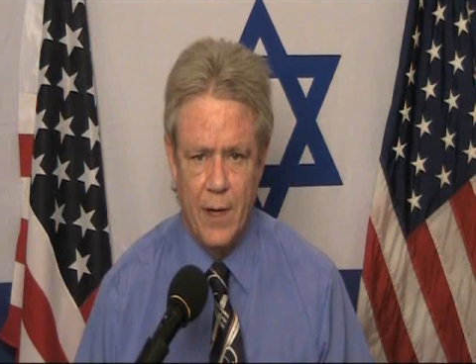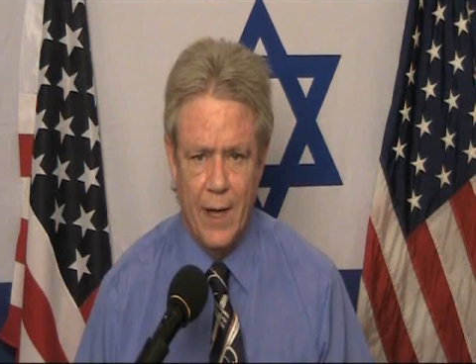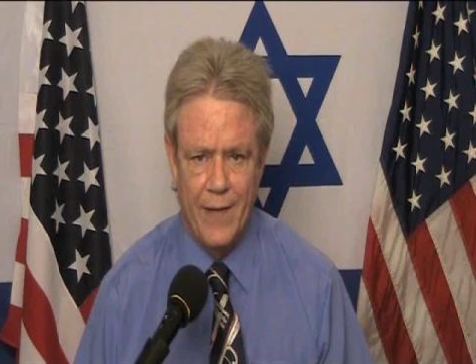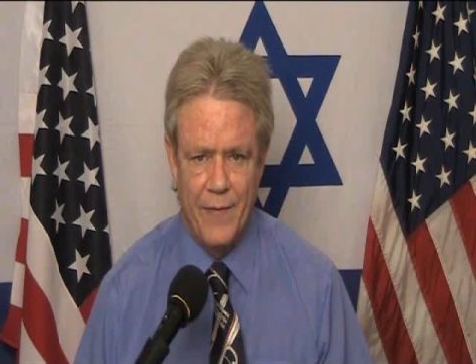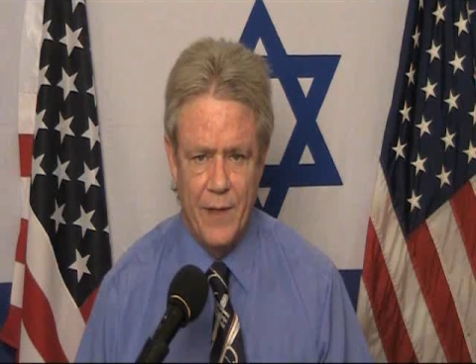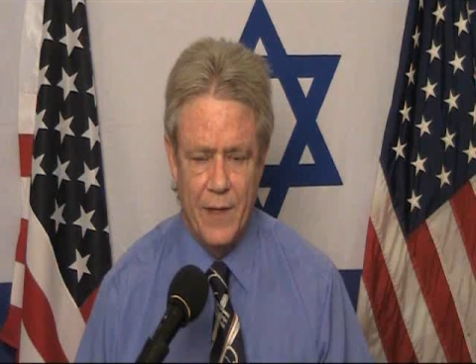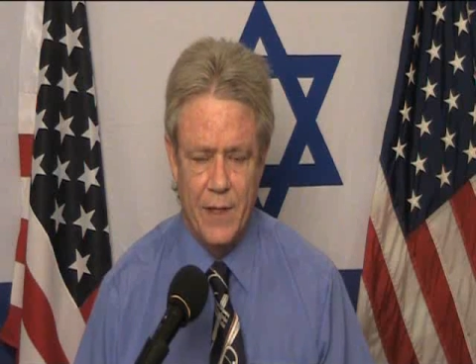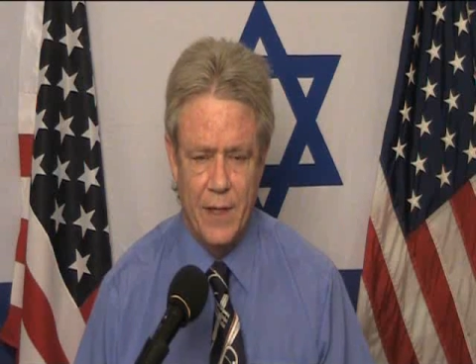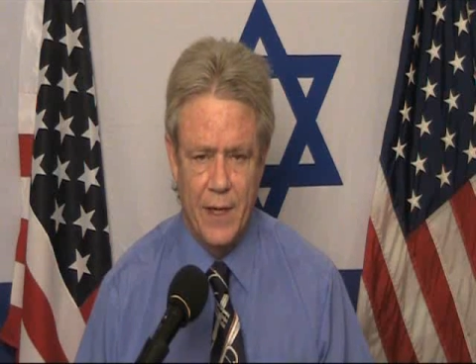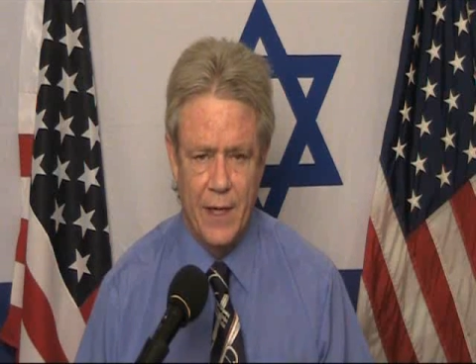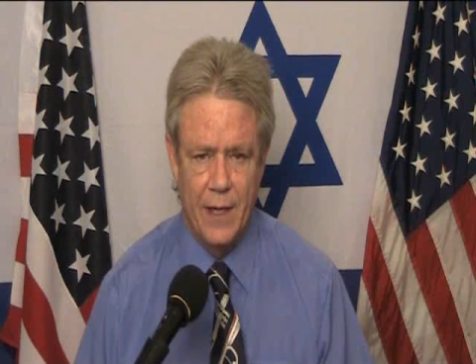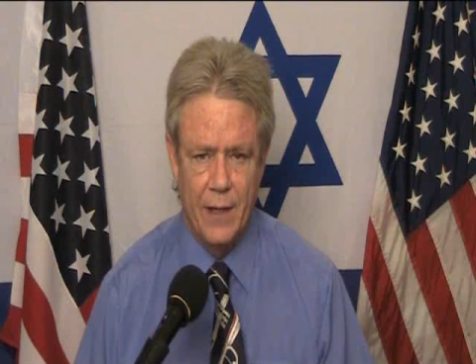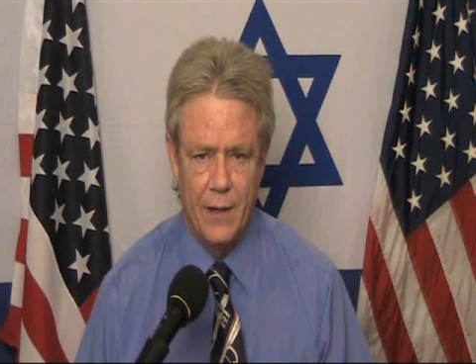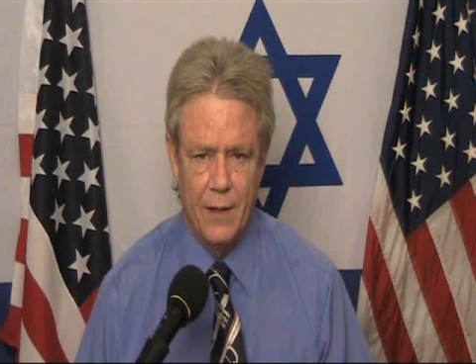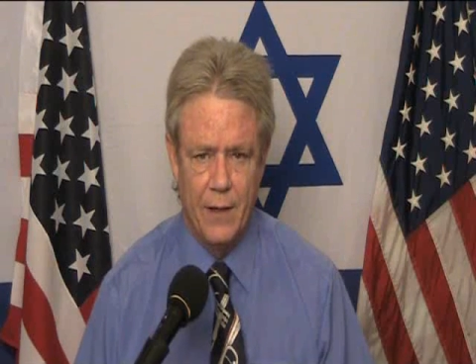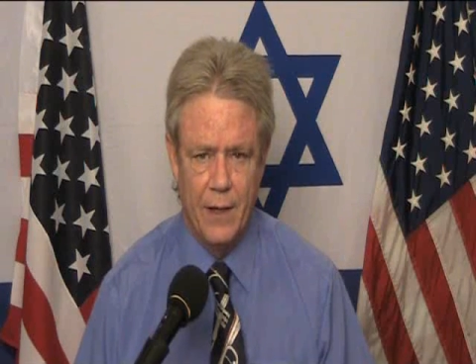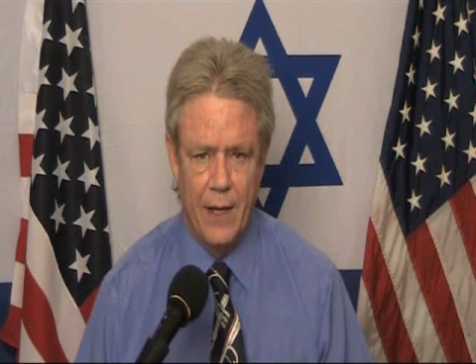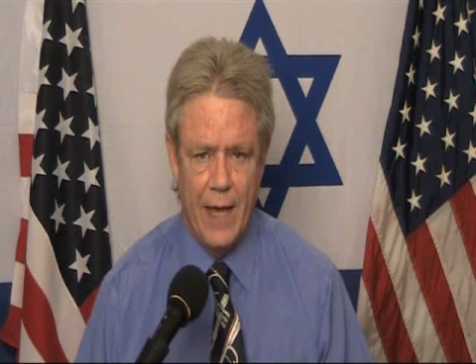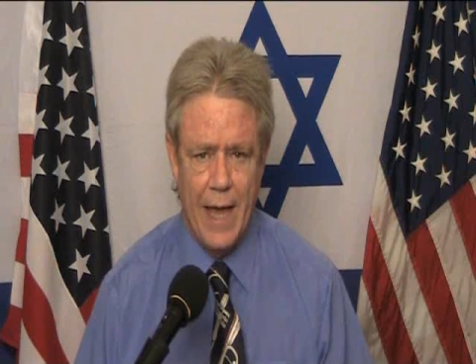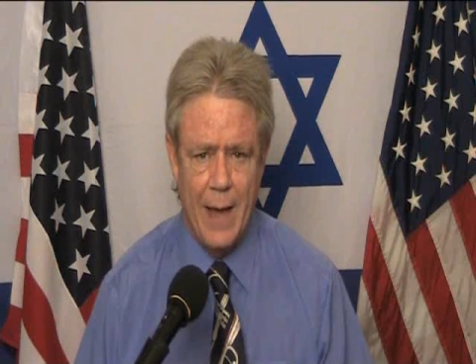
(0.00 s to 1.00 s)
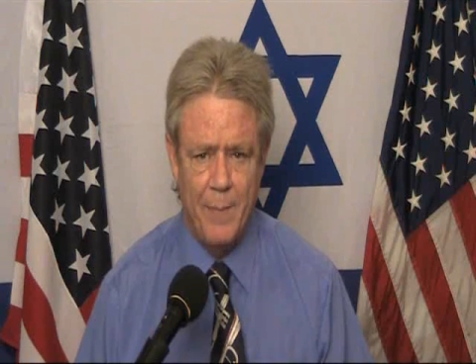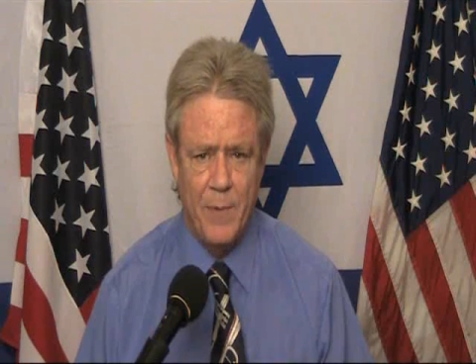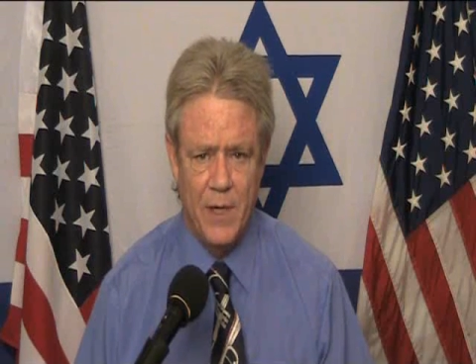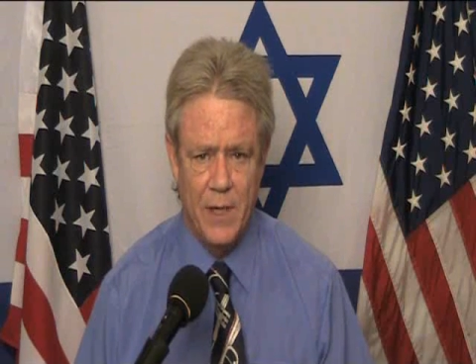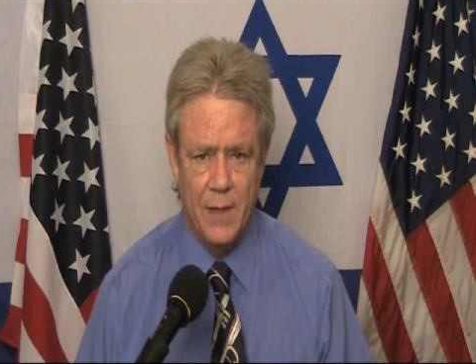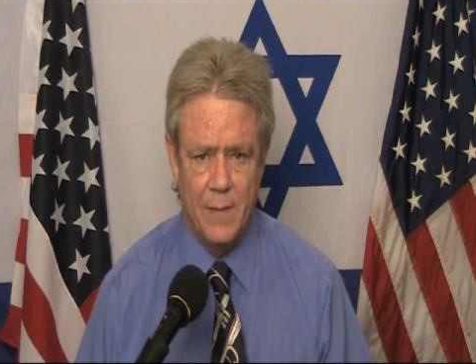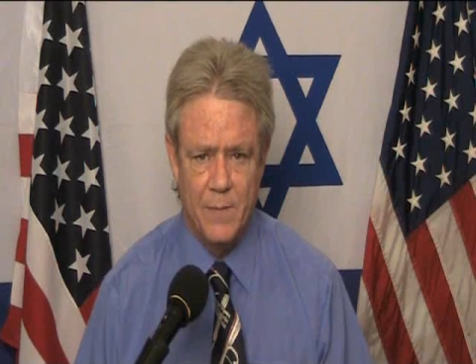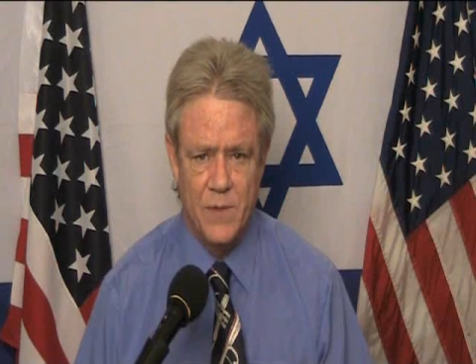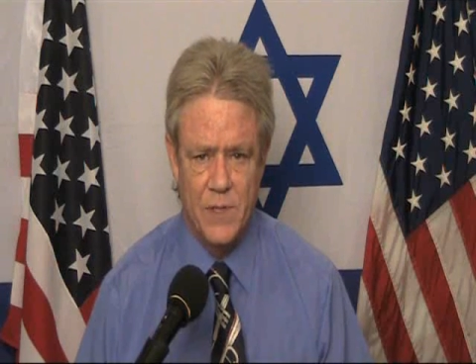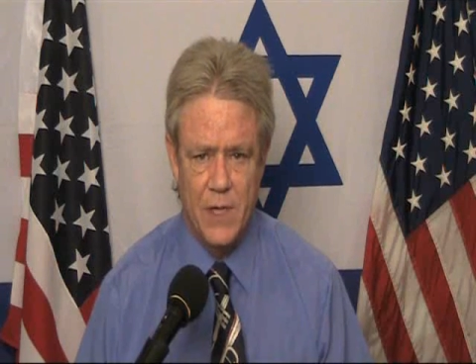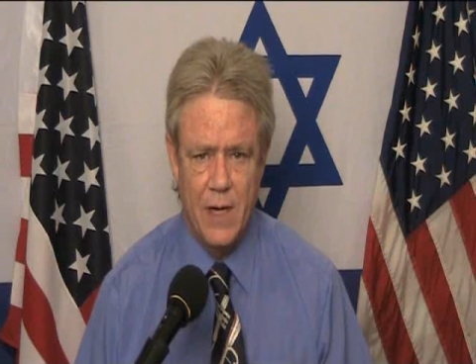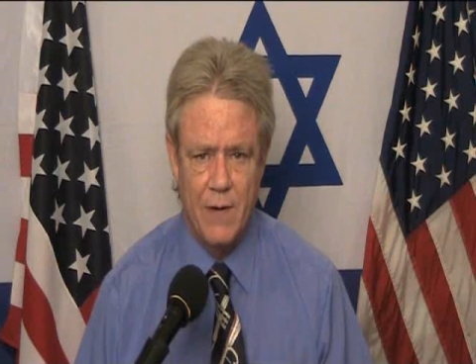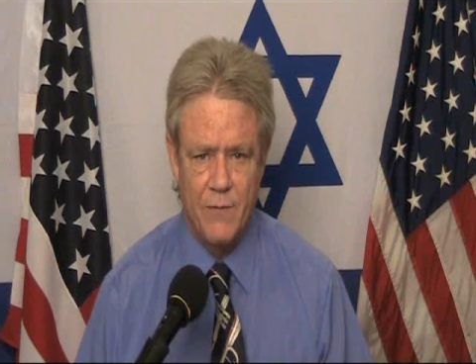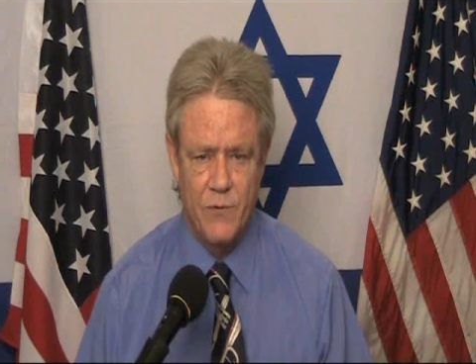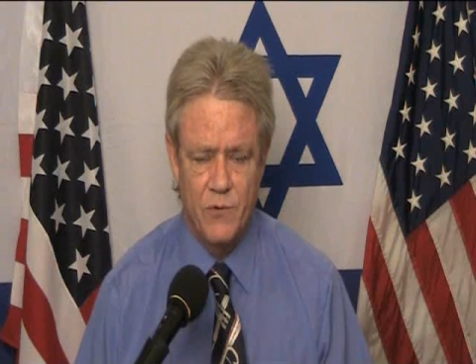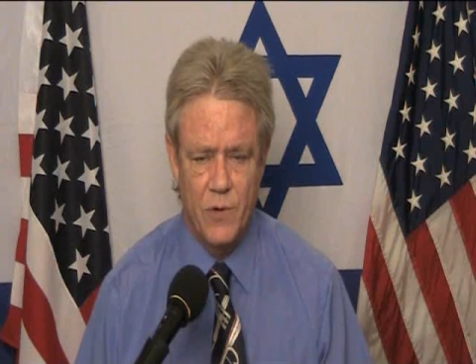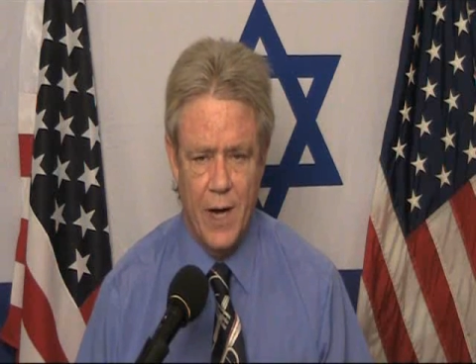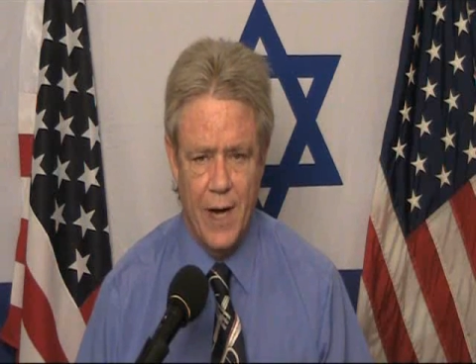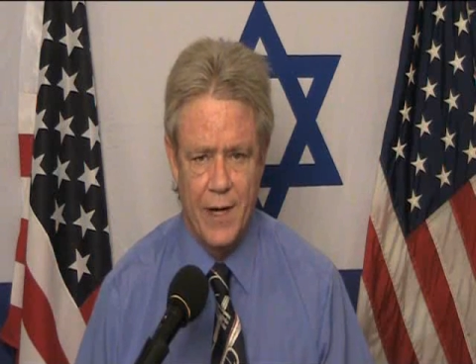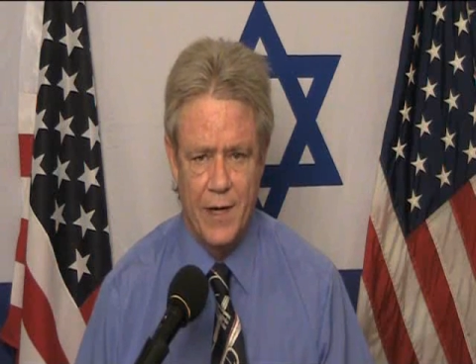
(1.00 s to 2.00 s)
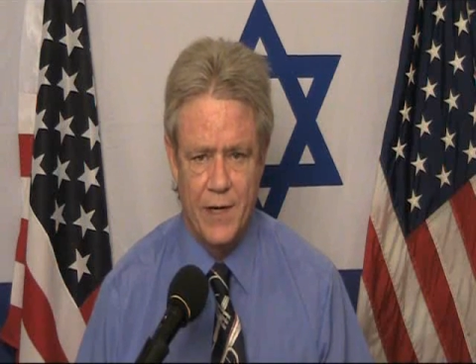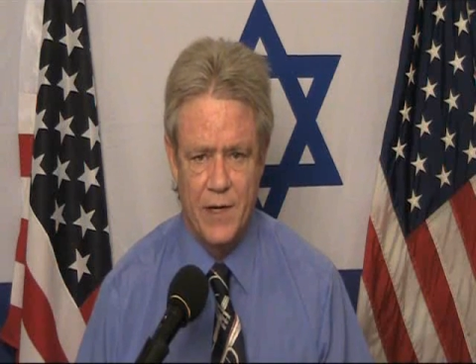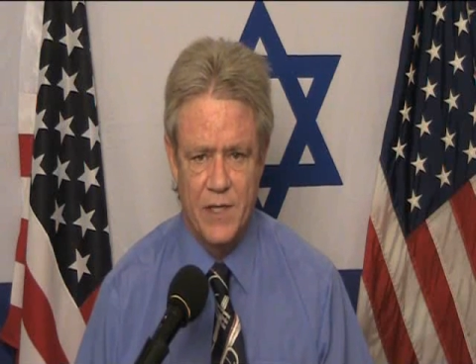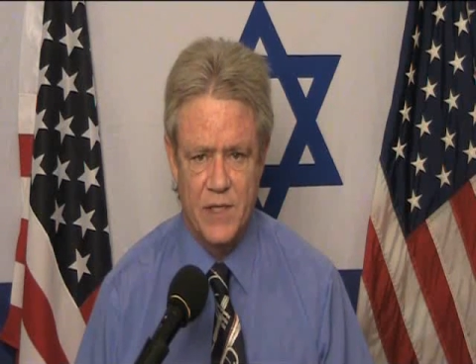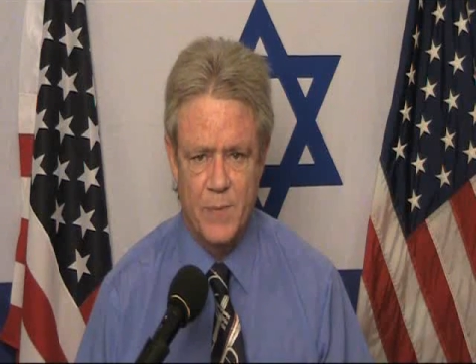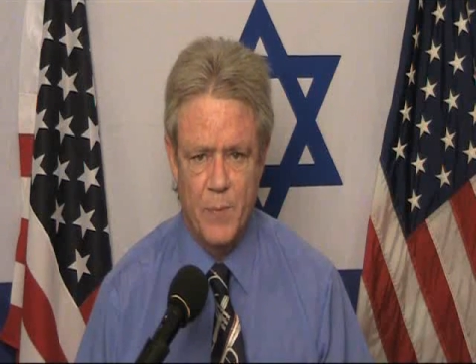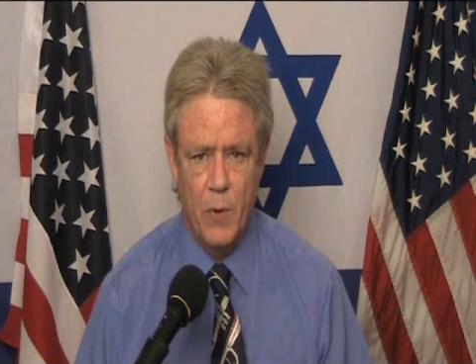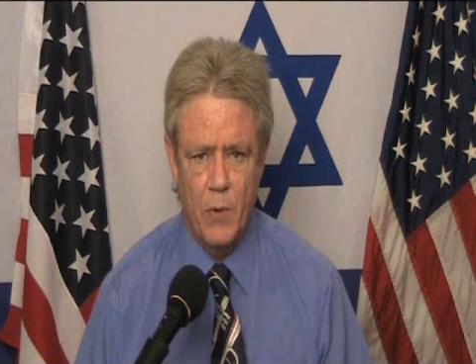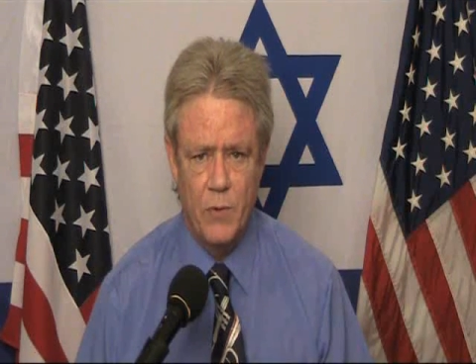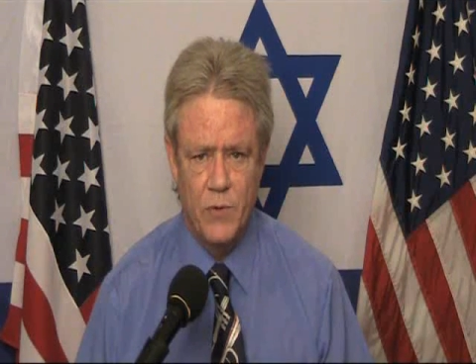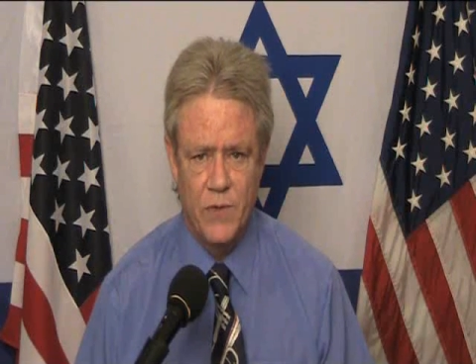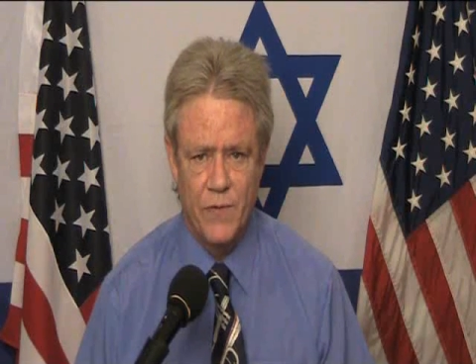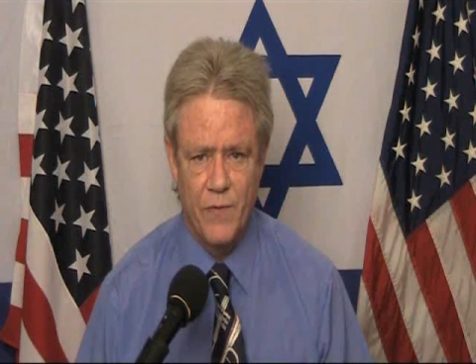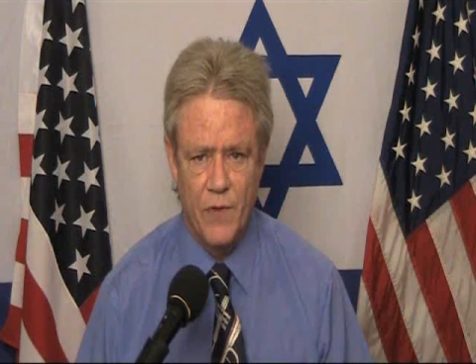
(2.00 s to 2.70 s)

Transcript: and that the captain himself tried to dispose